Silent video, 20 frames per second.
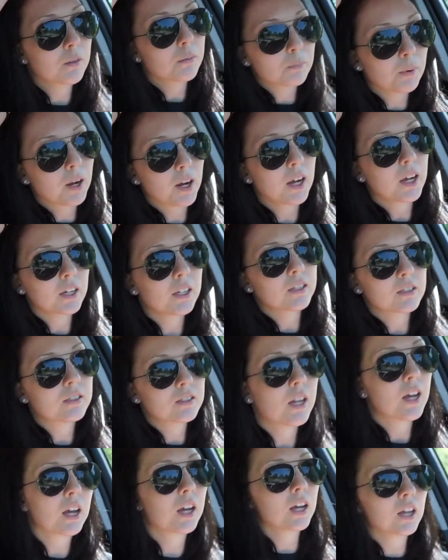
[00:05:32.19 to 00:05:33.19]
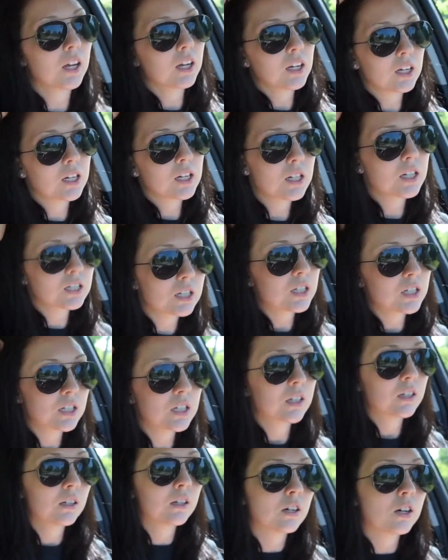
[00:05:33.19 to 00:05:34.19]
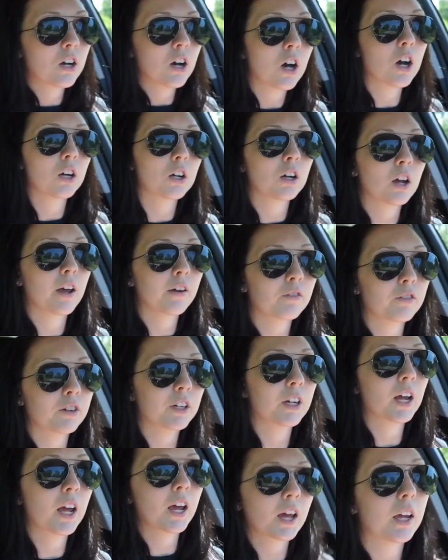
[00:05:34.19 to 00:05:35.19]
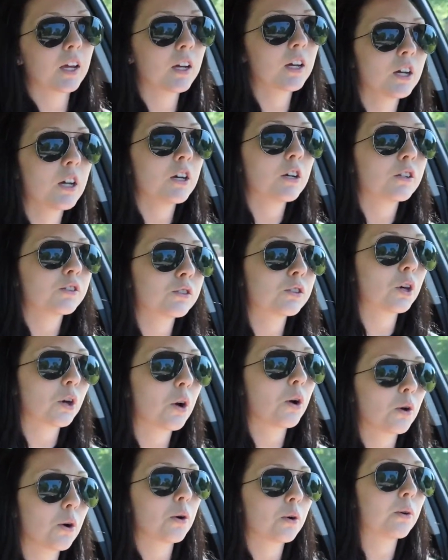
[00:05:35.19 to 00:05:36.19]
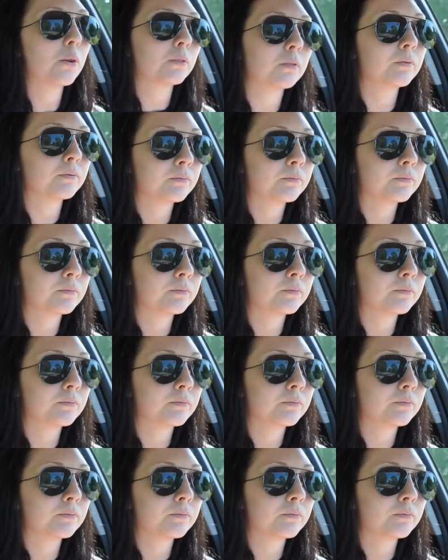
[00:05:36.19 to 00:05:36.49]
by 10 on every day. So